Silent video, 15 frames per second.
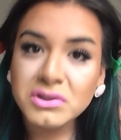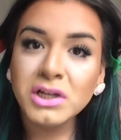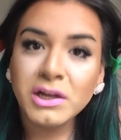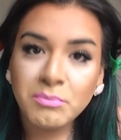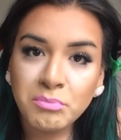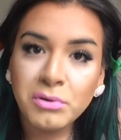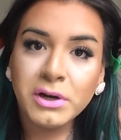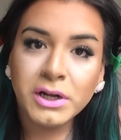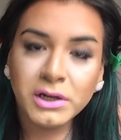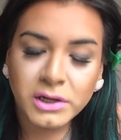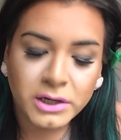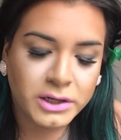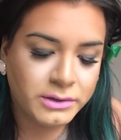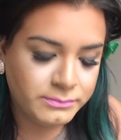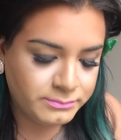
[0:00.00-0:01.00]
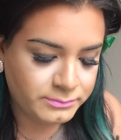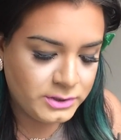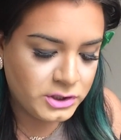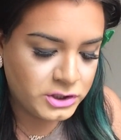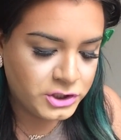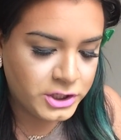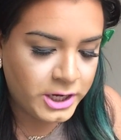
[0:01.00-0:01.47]
Looking pretty good.
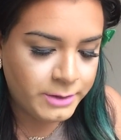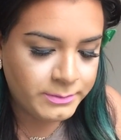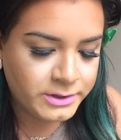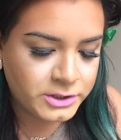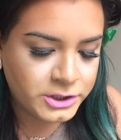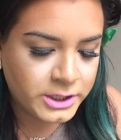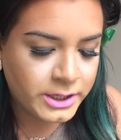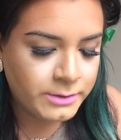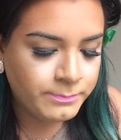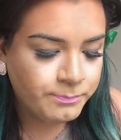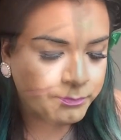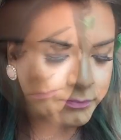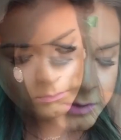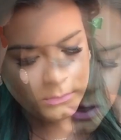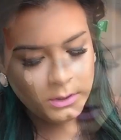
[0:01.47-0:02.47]
Good job, good job.